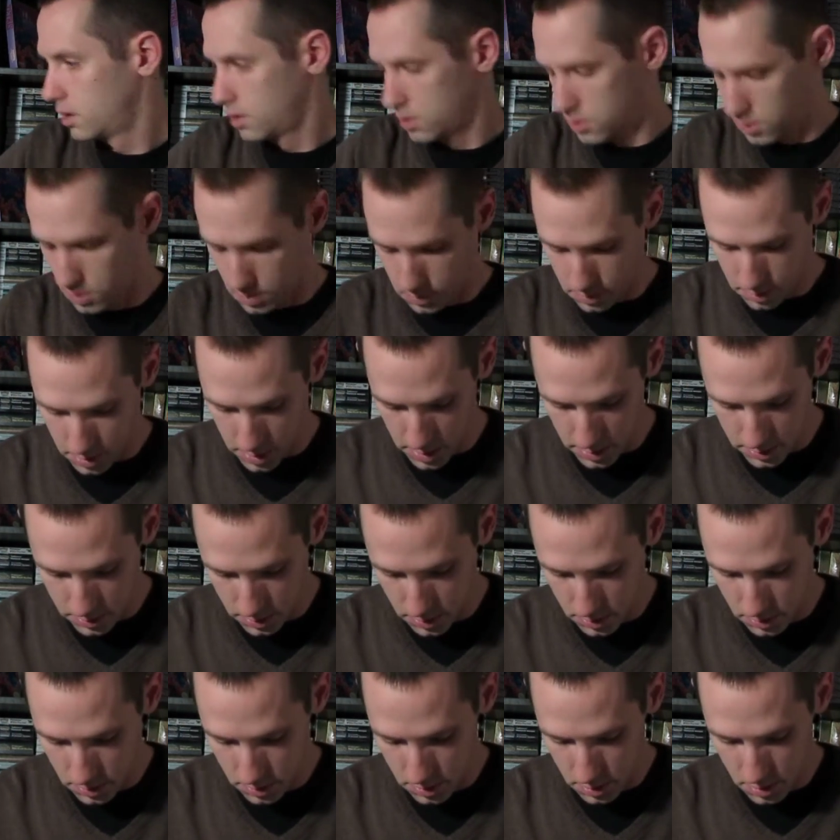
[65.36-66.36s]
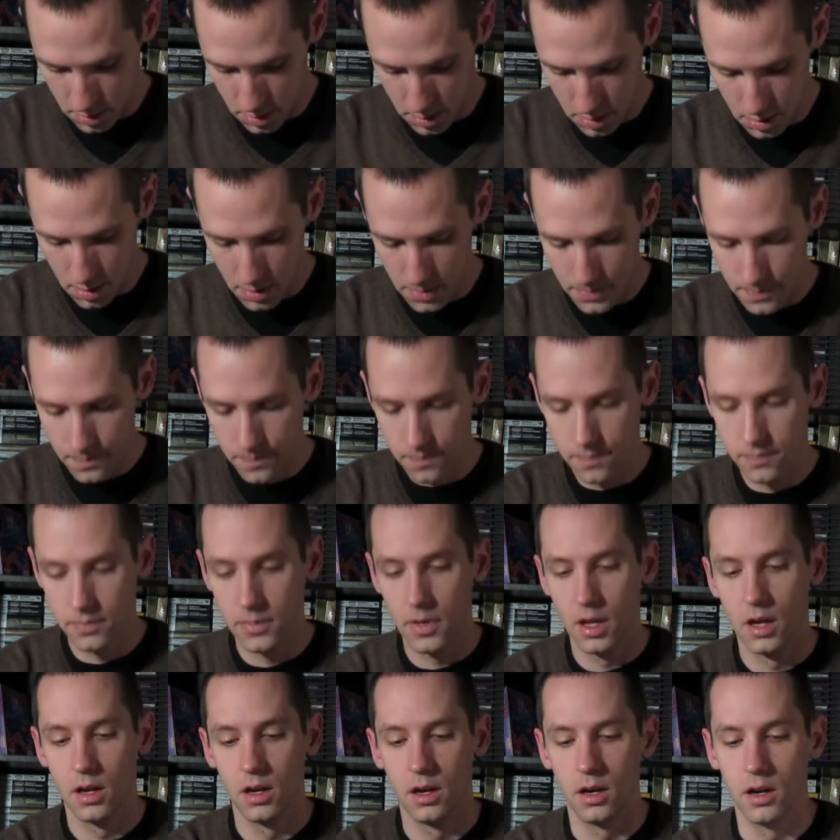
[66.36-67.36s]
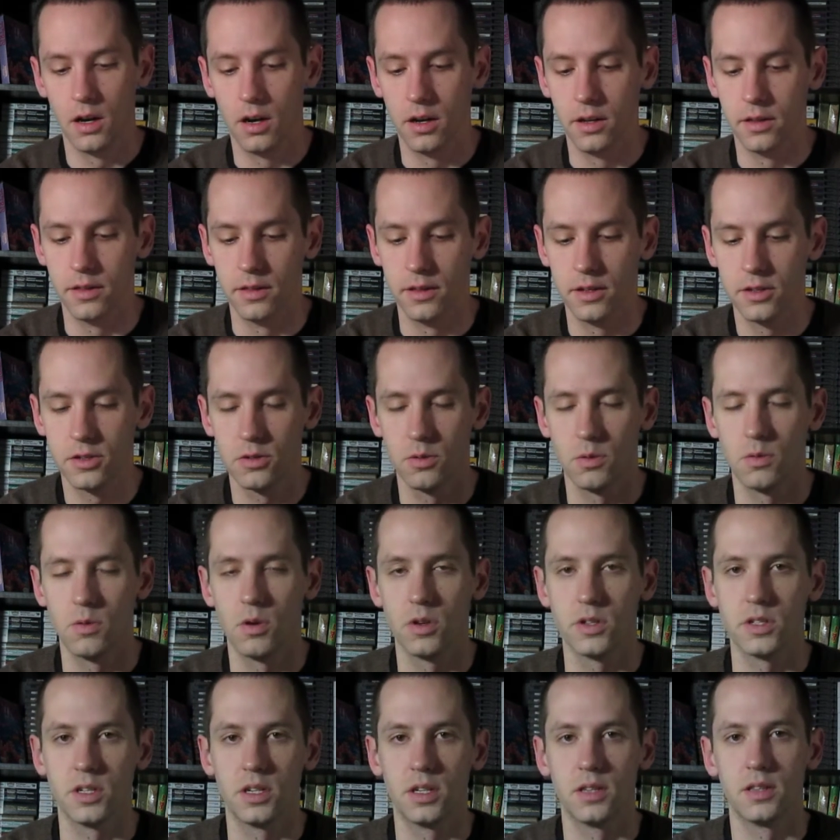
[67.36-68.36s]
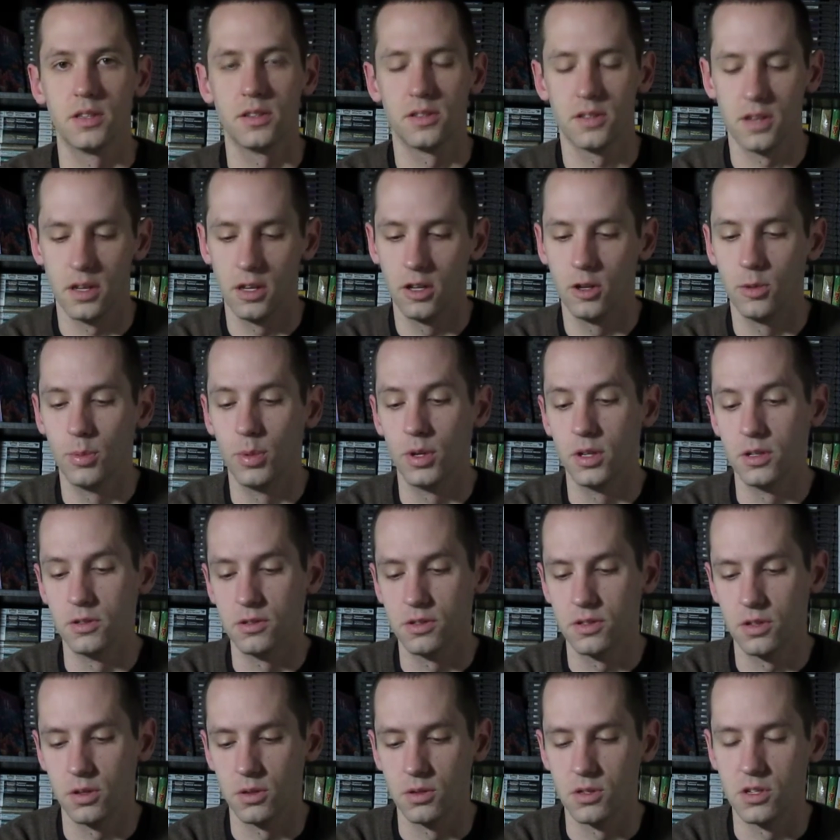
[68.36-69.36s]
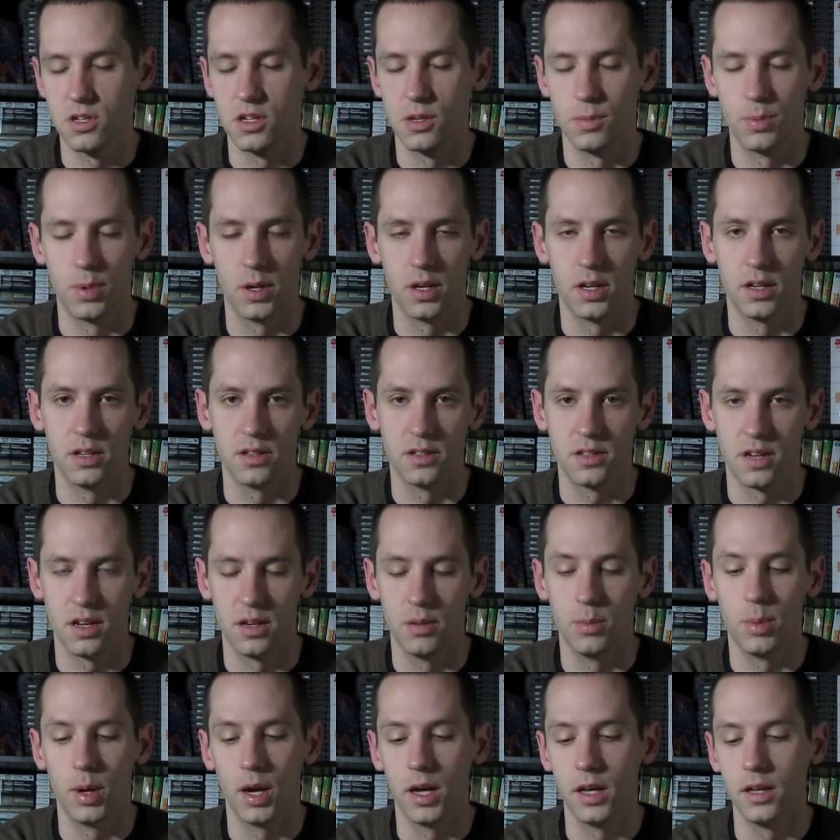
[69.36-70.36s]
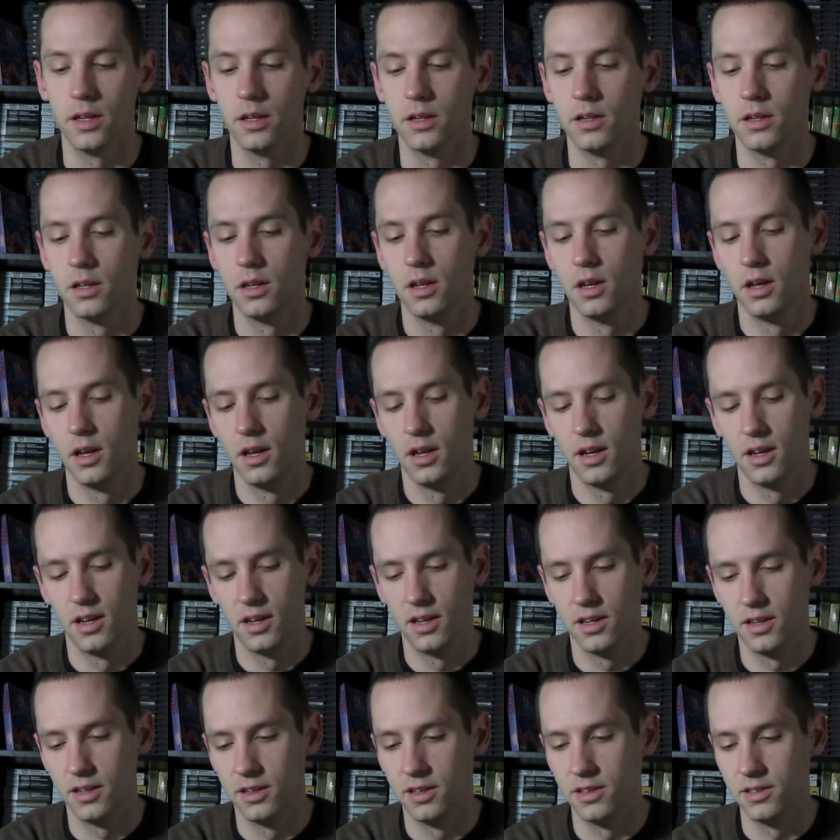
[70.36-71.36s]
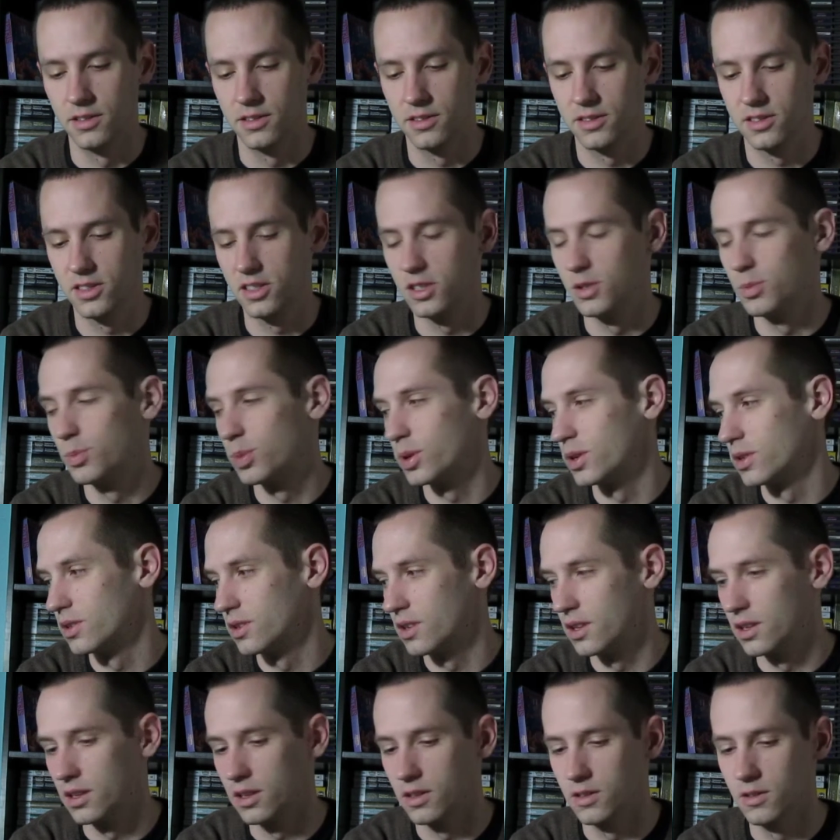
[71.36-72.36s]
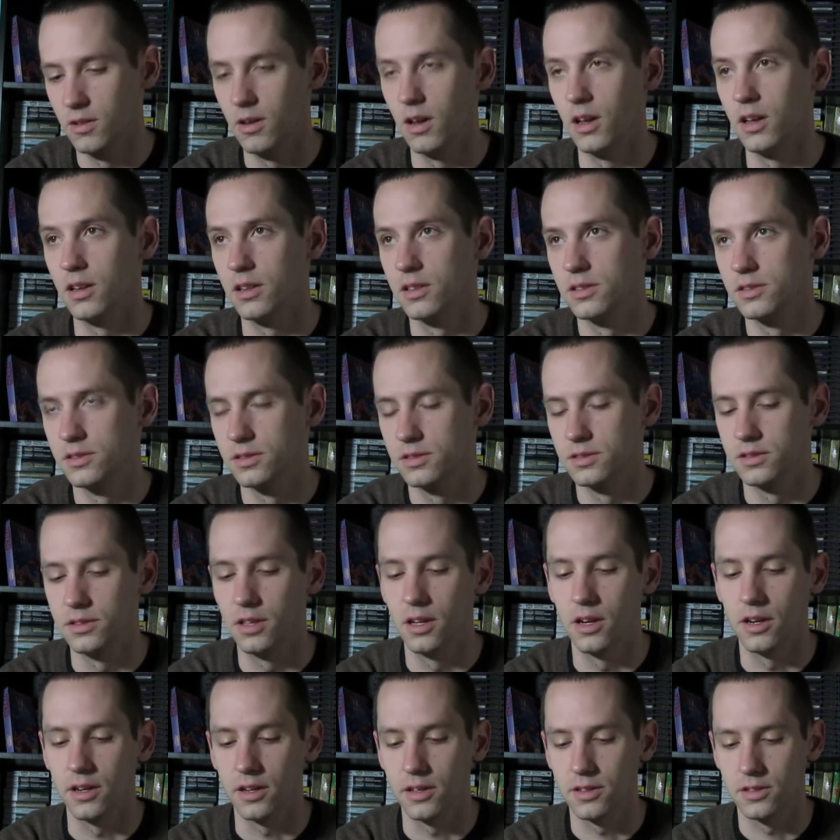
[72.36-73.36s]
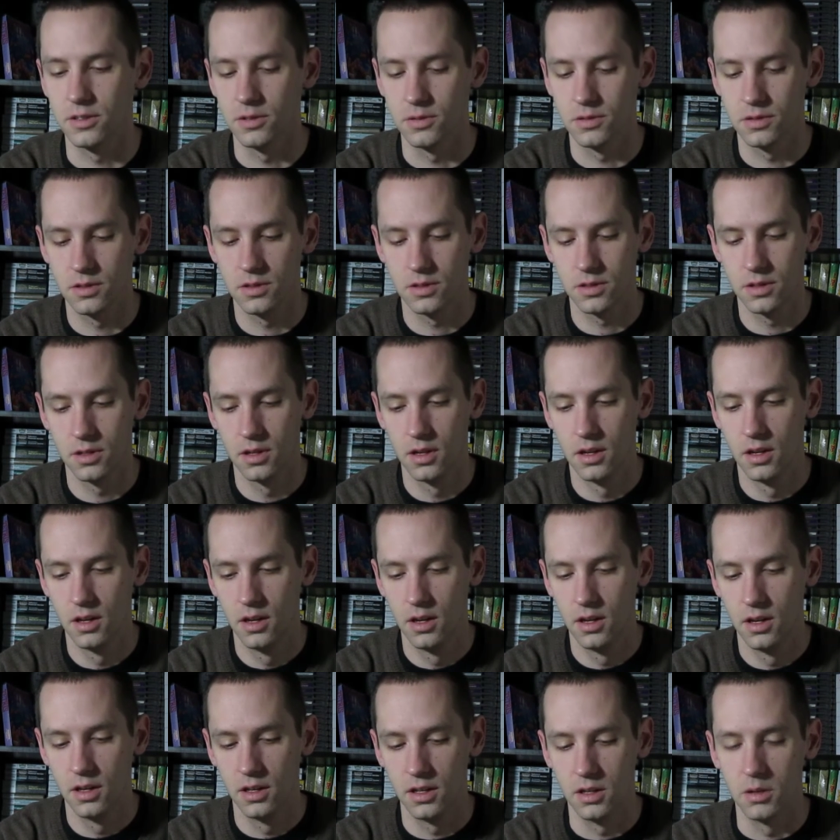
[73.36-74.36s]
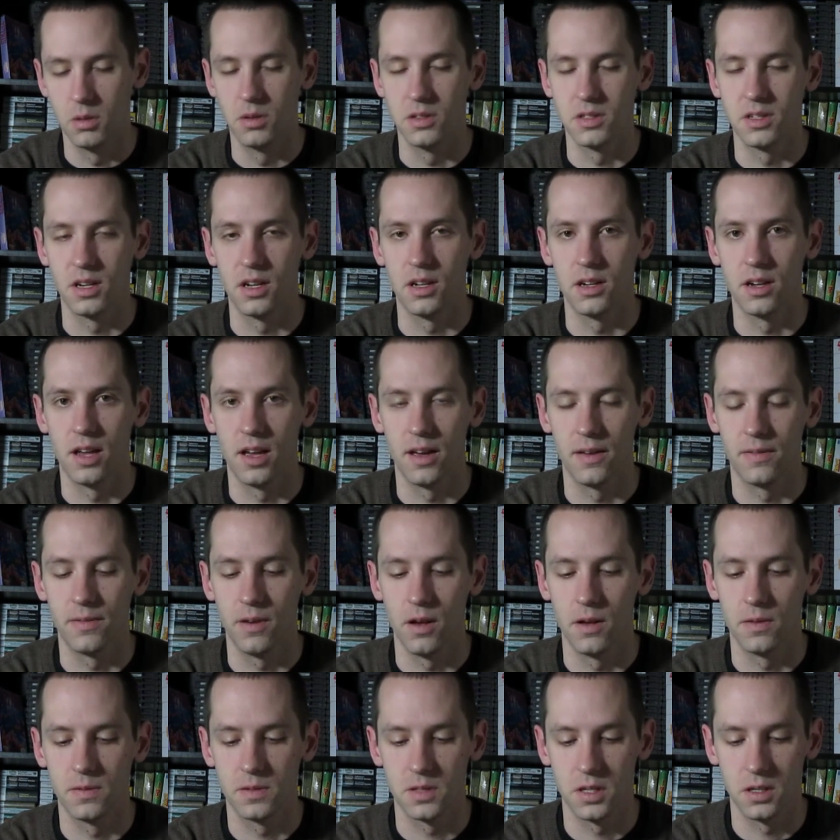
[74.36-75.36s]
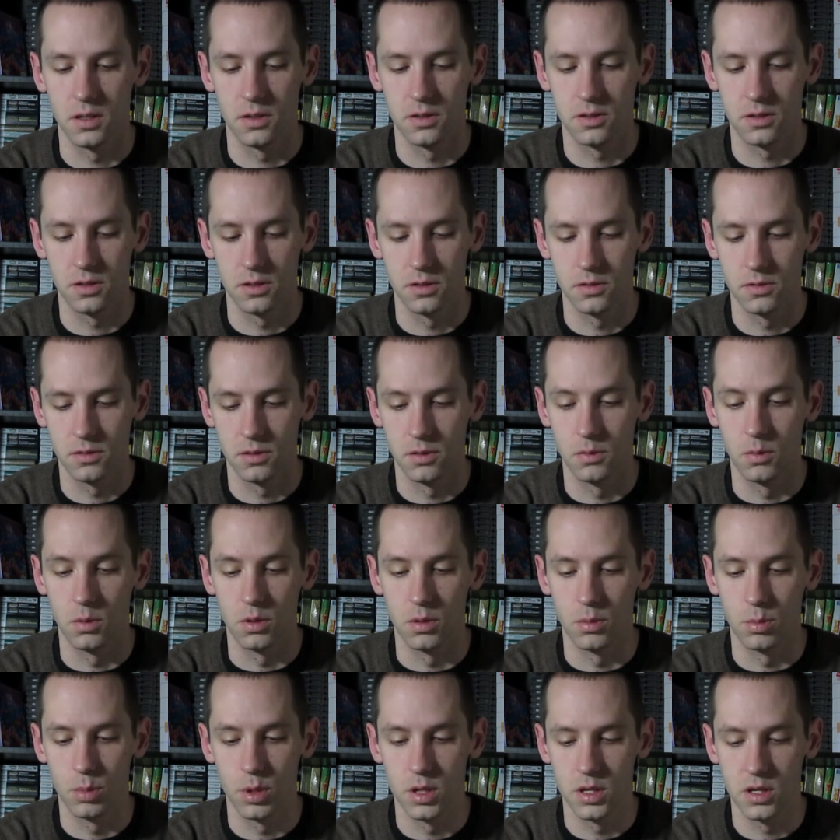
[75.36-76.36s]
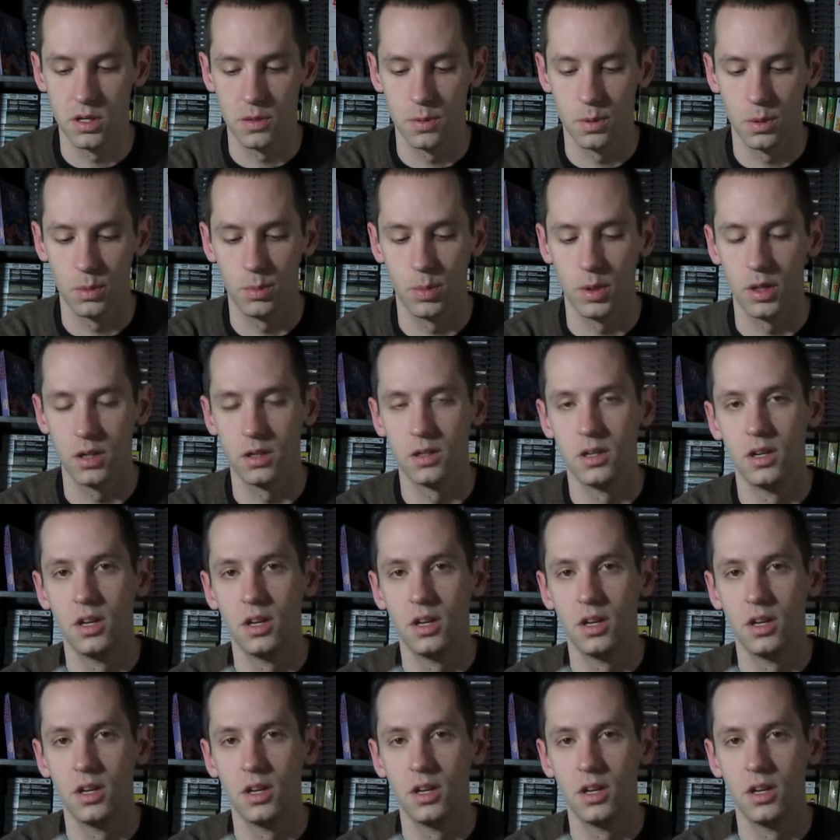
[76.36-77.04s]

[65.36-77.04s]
or the cases. Alright, and this one wasn't in the sale, but it was so cheap I just had to buy it. It was cheaper, well, no, I guess it wasn't on half off sale, so it wouldn't be cheaper, but